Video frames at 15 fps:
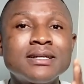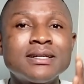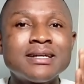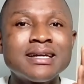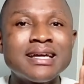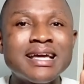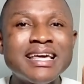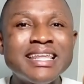
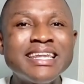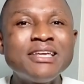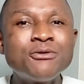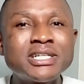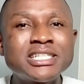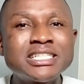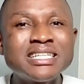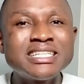any
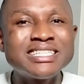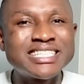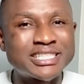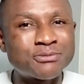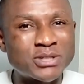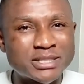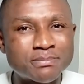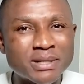
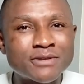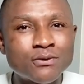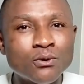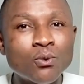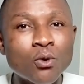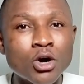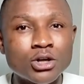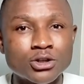
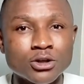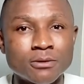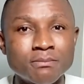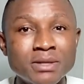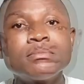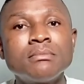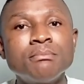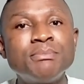disrespectful words on
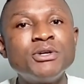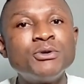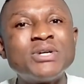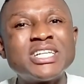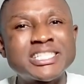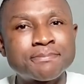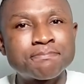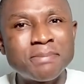me. Be
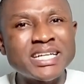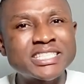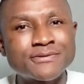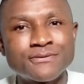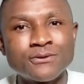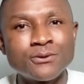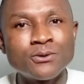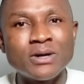
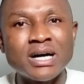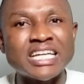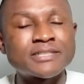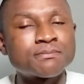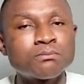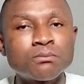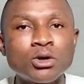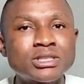respectful as
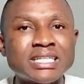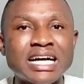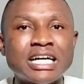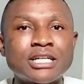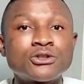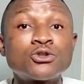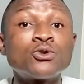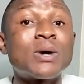much
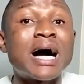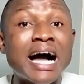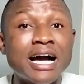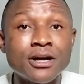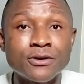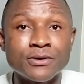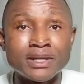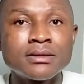as you are
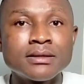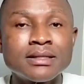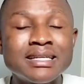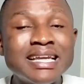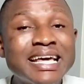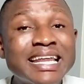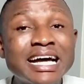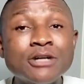angry.
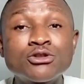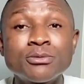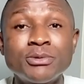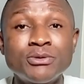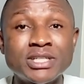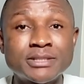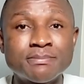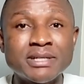Learn how to be
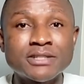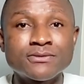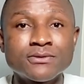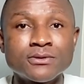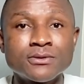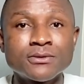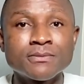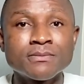
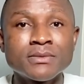respectful.